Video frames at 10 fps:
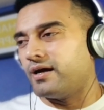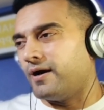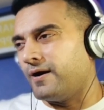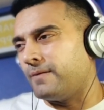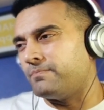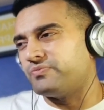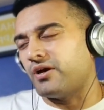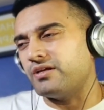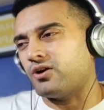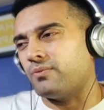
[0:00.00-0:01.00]
Uh, the
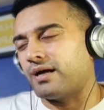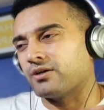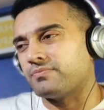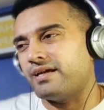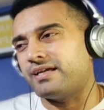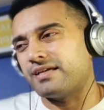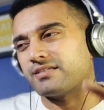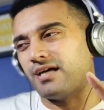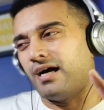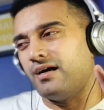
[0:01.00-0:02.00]
only comment I'd make is,
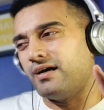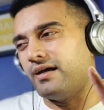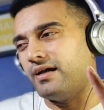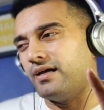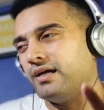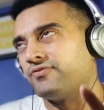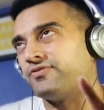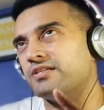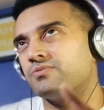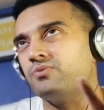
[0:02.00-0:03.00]
if
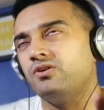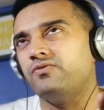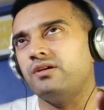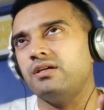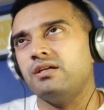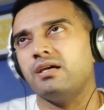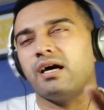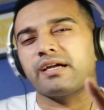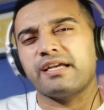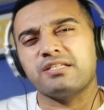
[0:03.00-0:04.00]
this movie,
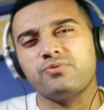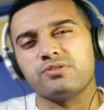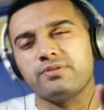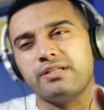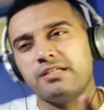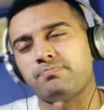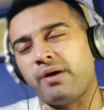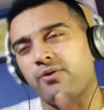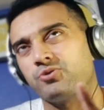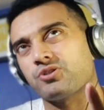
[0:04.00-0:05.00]
I guess it was released
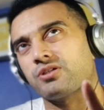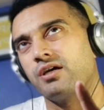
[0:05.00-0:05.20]
post